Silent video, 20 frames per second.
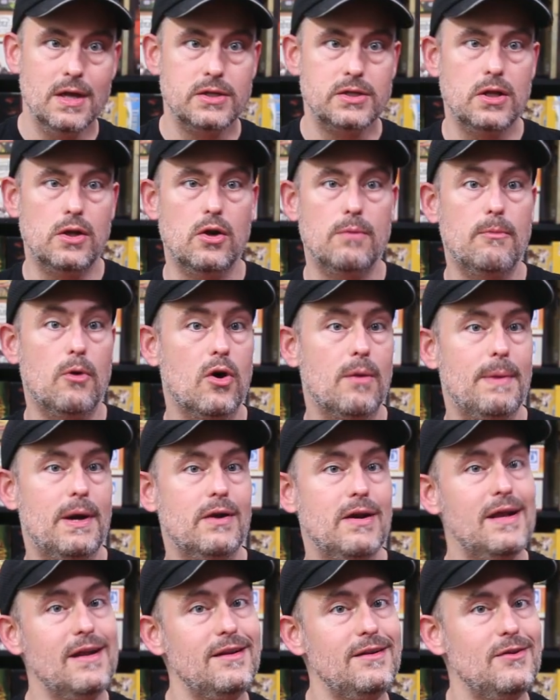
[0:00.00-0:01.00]
To learn more
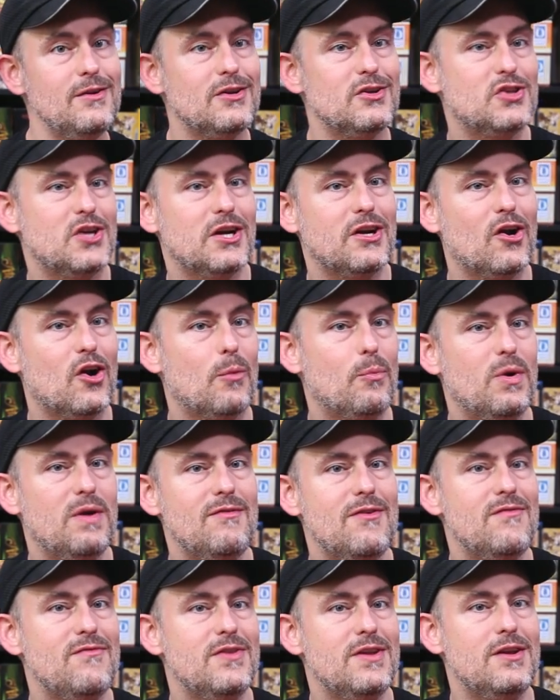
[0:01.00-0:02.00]
about it, you can check out our
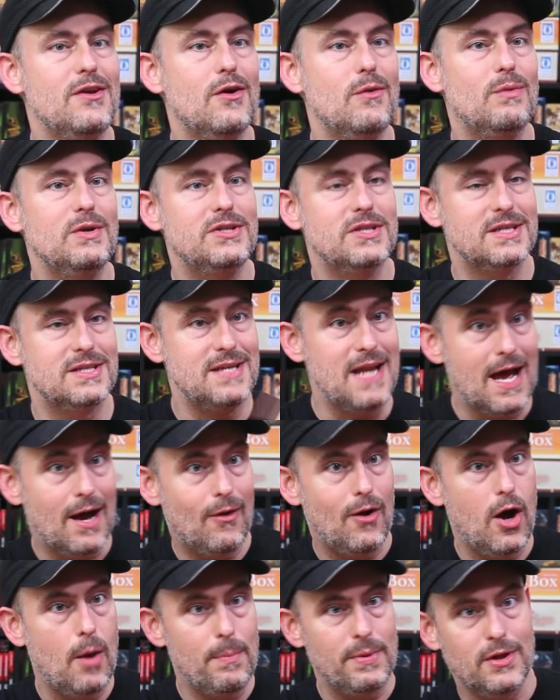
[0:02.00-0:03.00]
preview video, which is
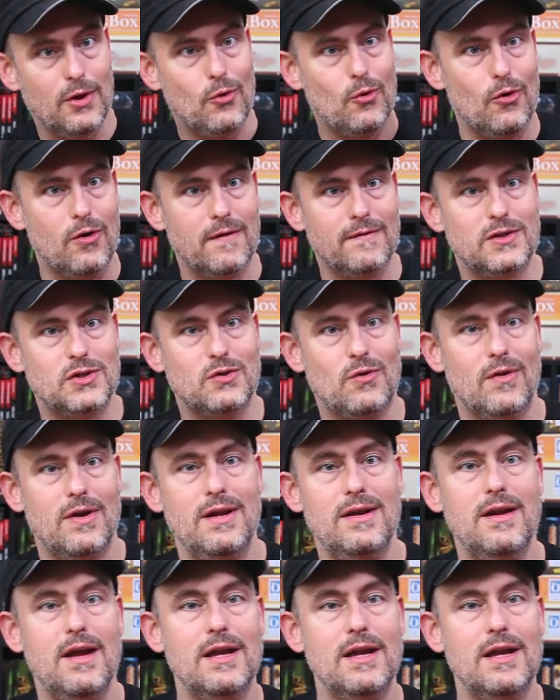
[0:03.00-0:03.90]
now up in the corner of the screen.